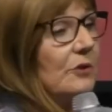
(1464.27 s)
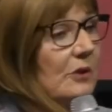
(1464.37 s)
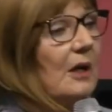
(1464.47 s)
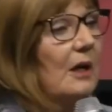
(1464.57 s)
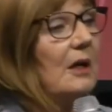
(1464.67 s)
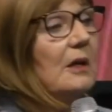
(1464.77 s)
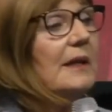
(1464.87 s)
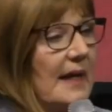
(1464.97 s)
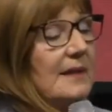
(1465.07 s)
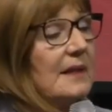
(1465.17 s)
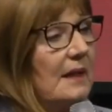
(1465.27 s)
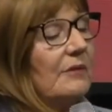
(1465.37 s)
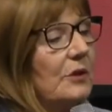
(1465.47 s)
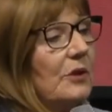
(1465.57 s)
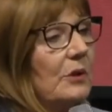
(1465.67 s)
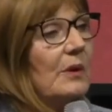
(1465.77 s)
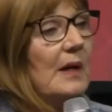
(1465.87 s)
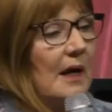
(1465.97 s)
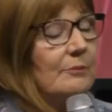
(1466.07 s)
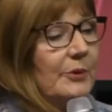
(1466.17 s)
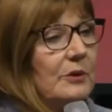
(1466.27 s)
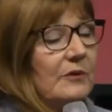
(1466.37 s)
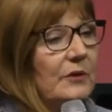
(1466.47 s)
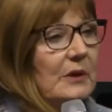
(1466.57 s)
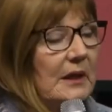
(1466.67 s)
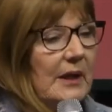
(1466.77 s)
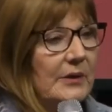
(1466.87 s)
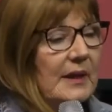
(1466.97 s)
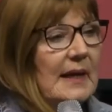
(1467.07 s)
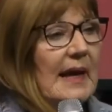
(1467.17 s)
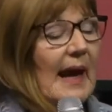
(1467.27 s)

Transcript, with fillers: God has given you a beautiful cloak.